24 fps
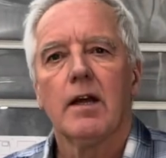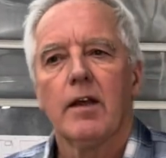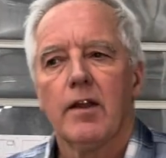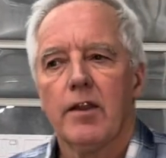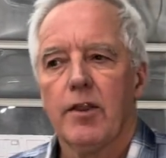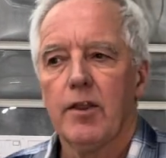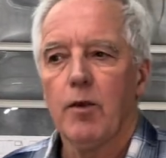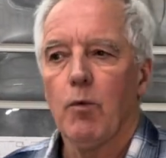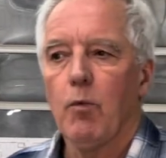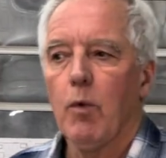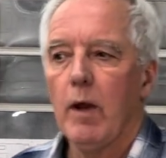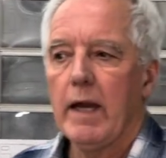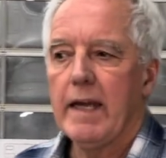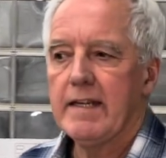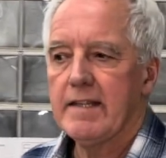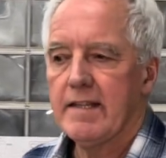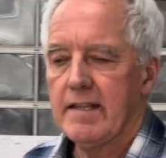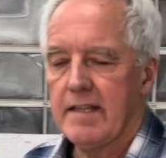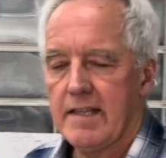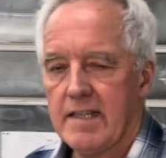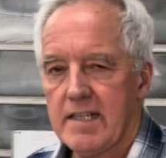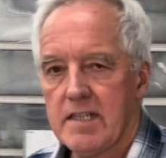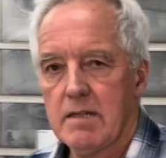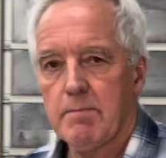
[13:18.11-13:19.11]
The weight
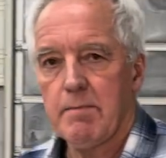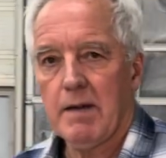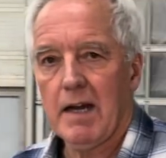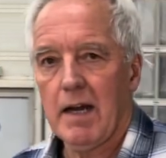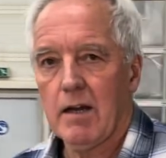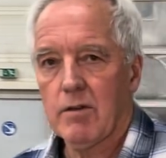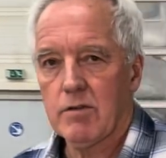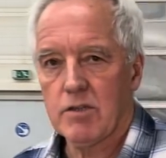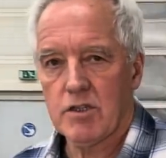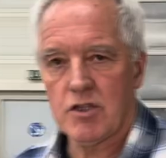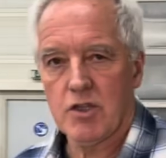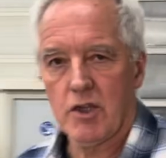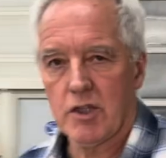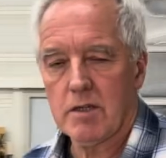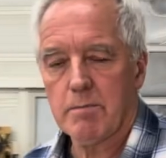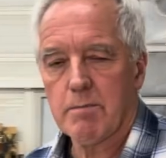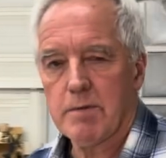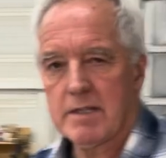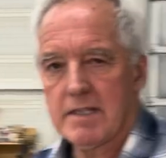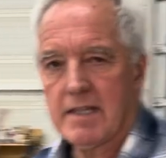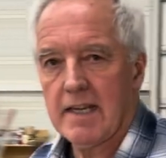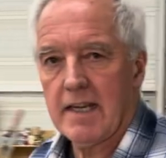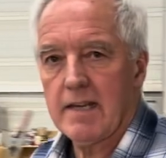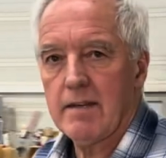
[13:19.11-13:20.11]
is about
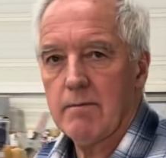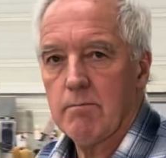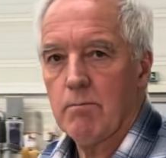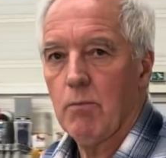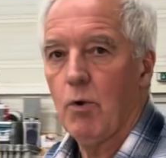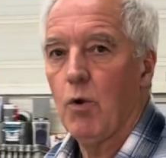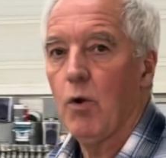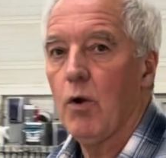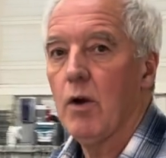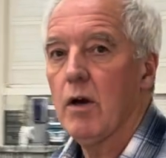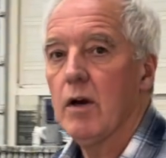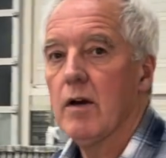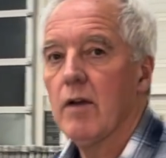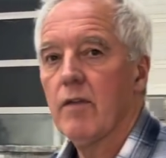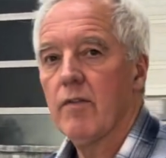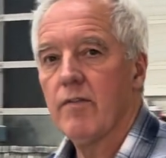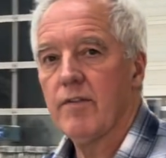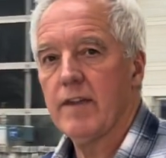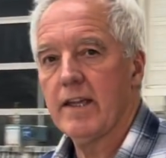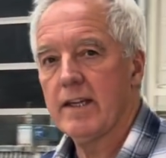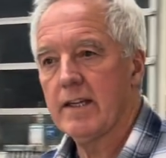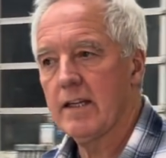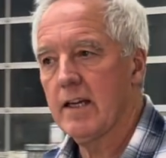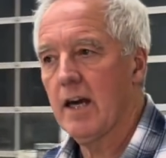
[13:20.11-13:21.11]
30% more
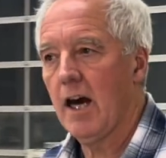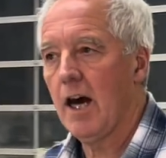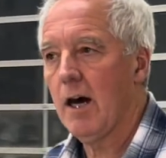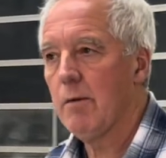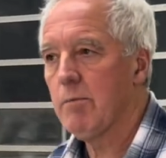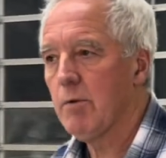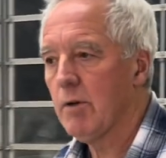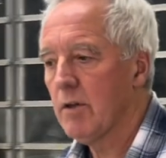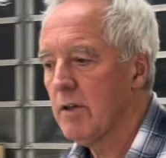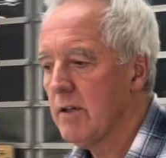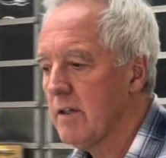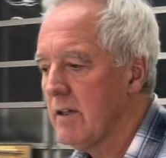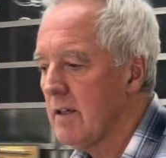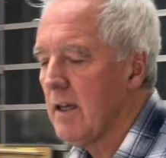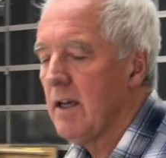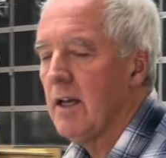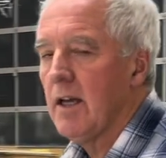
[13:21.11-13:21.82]
than carbon,